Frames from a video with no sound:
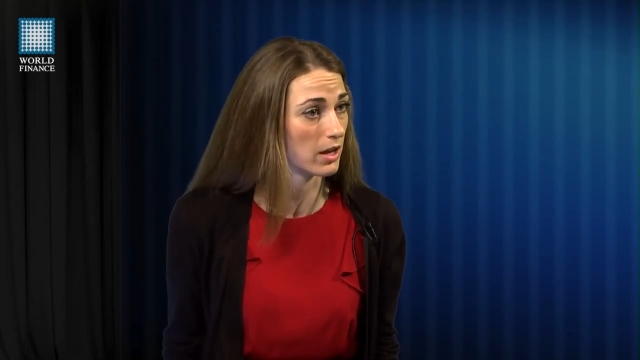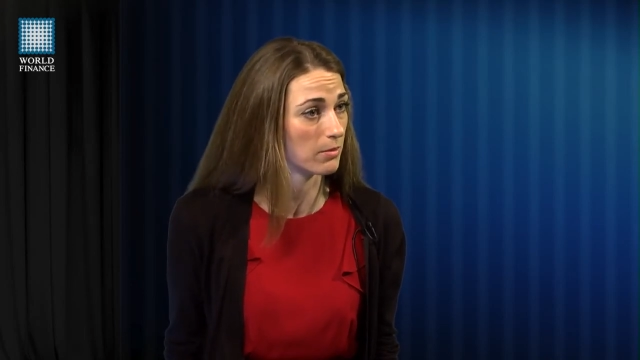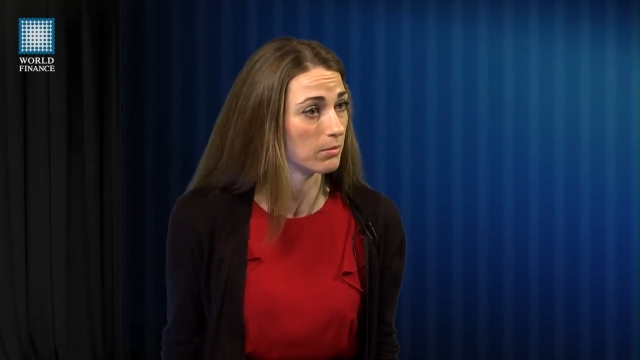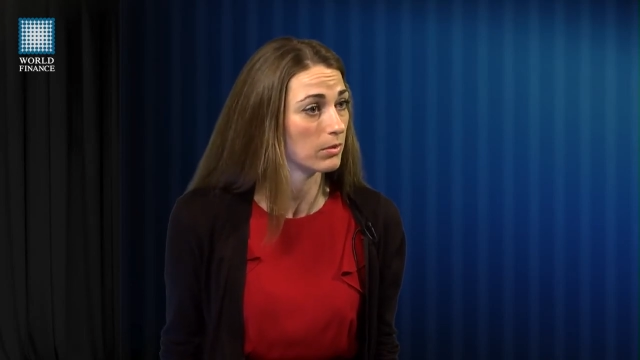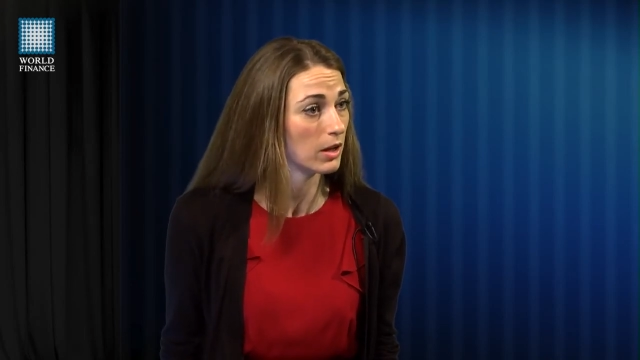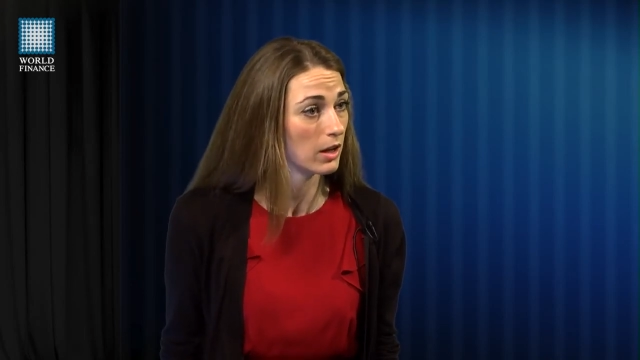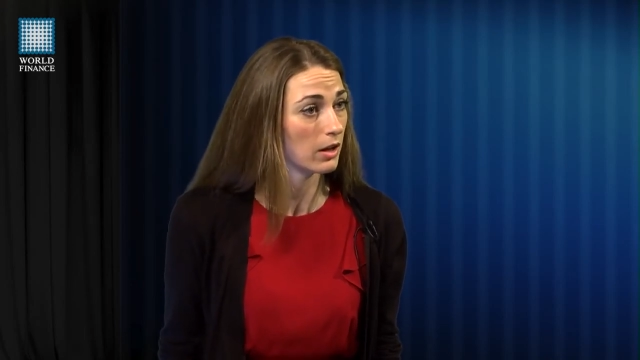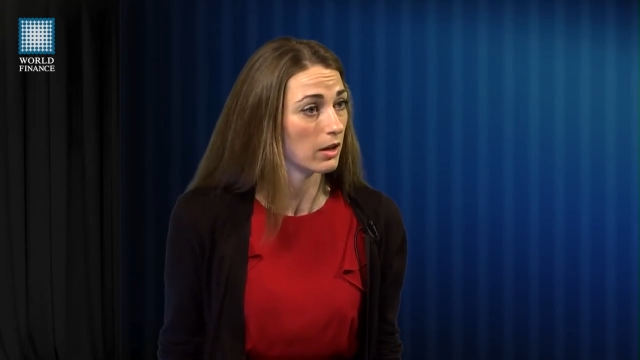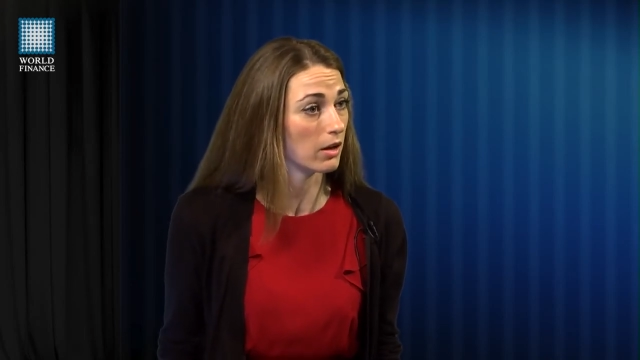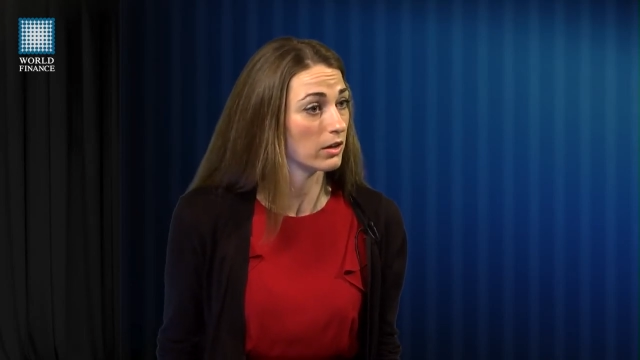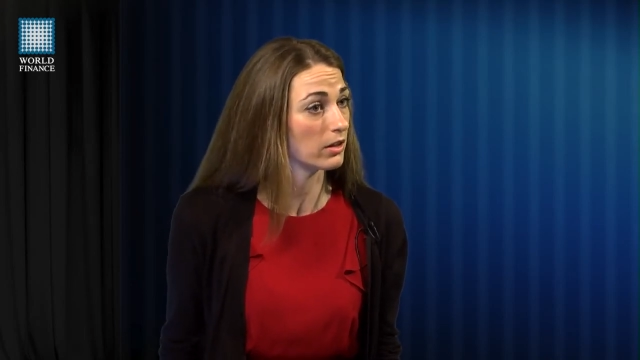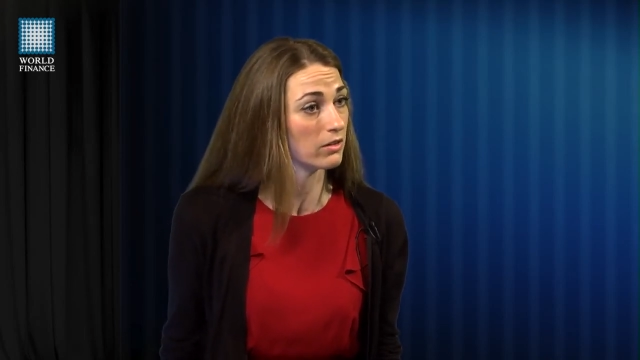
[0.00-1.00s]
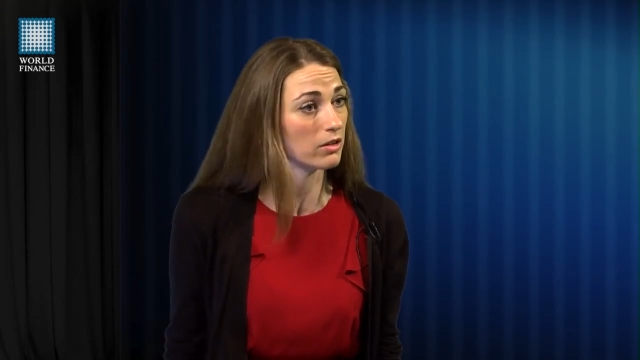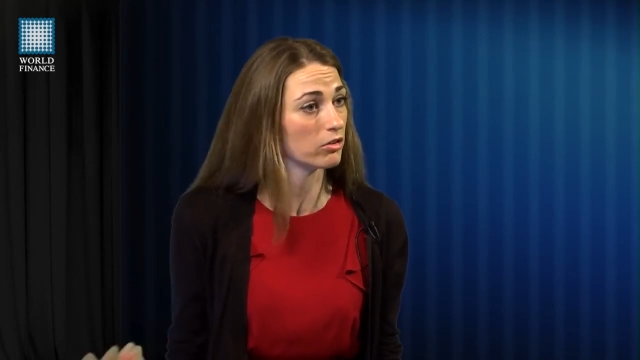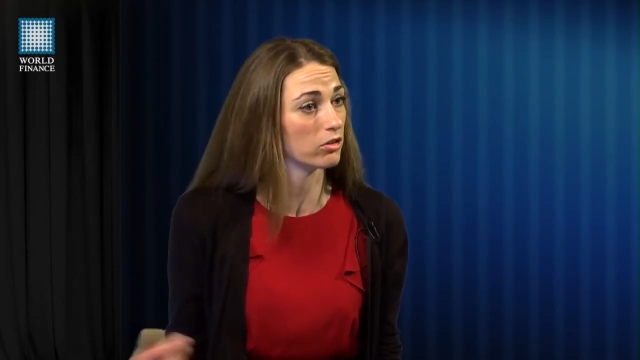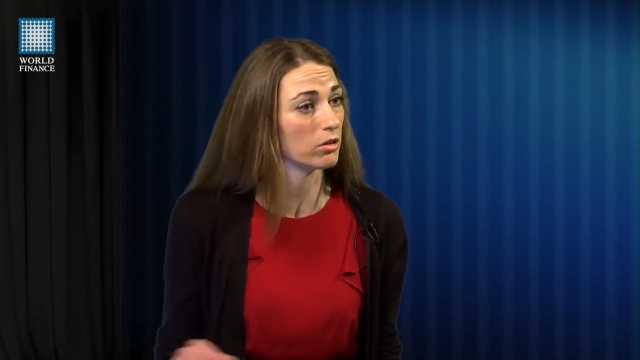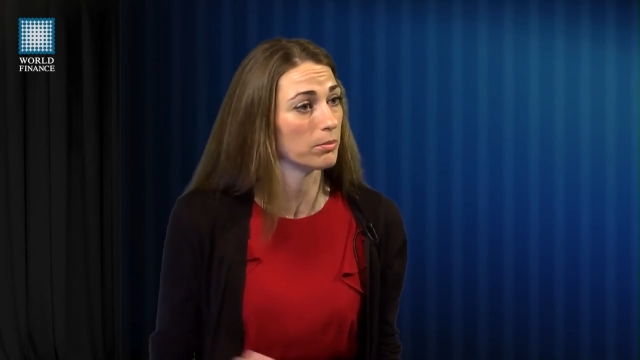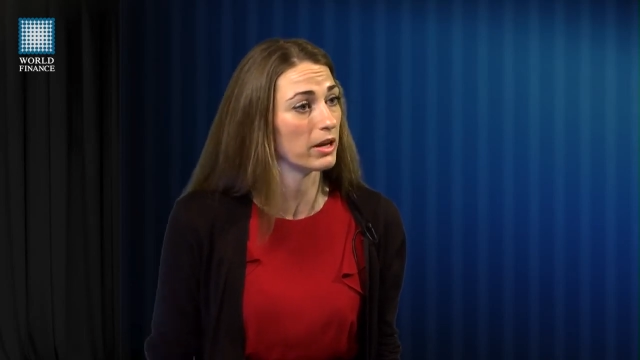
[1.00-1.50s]
same
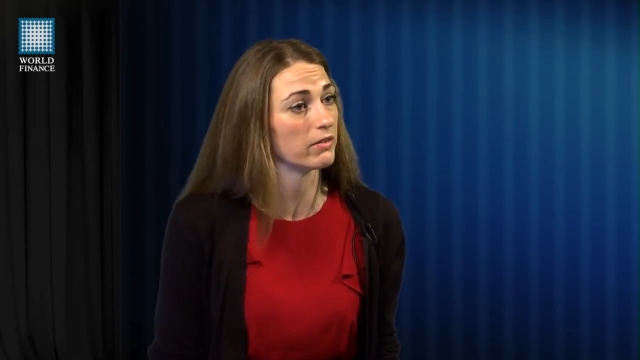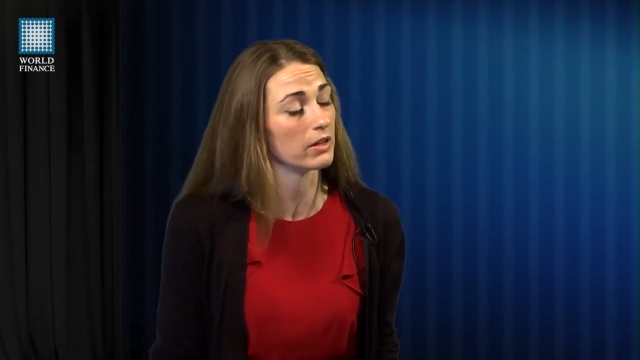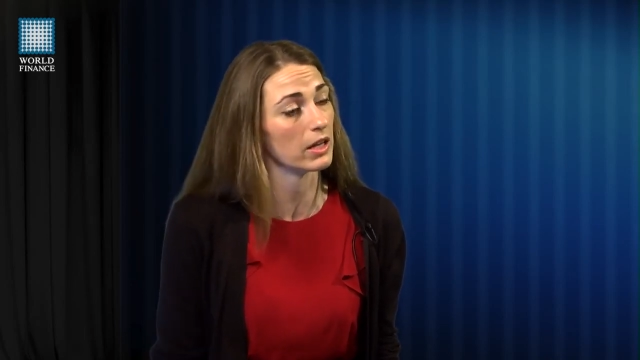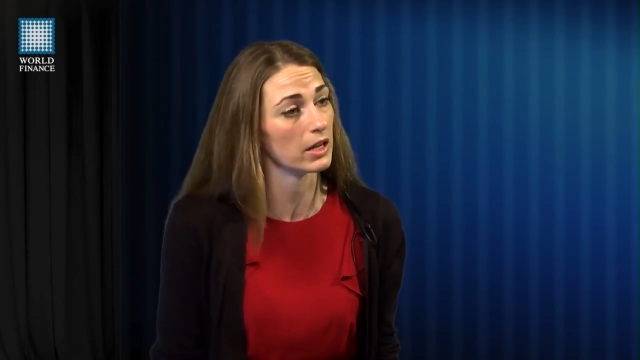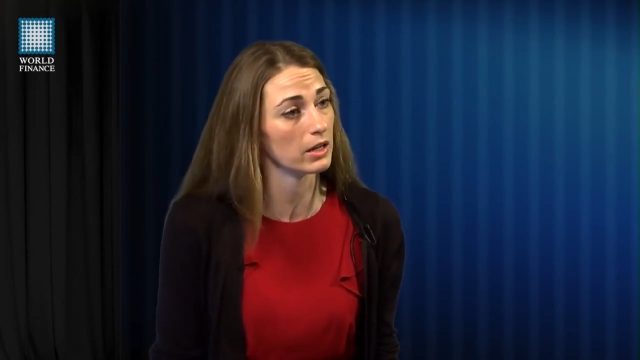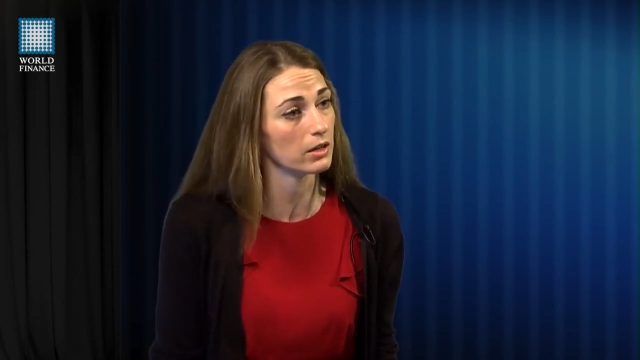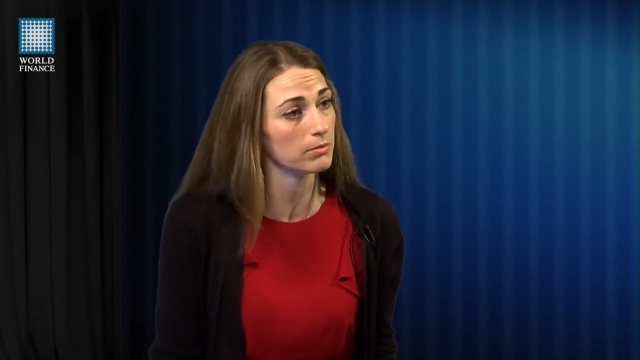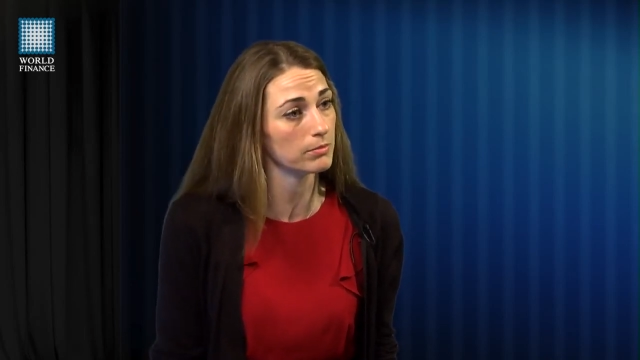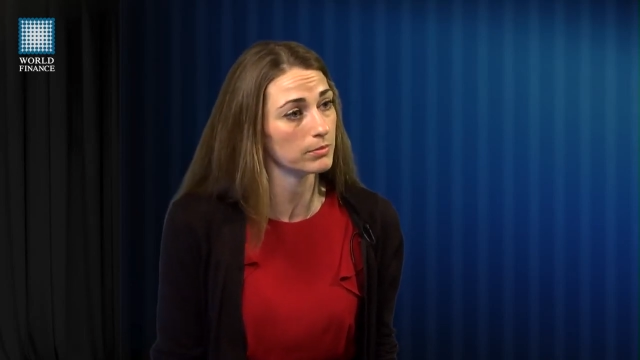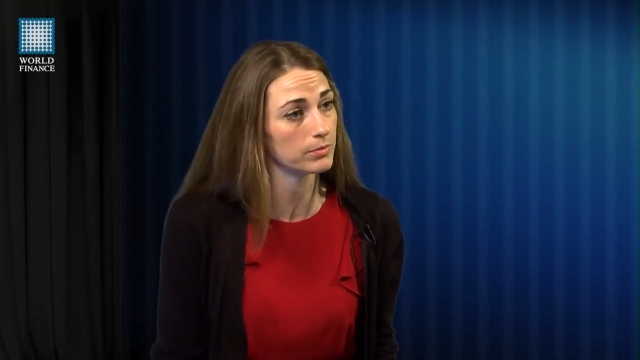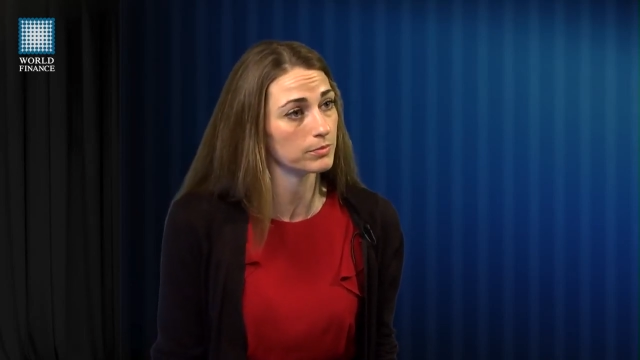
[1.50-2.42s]
unconditional basic income?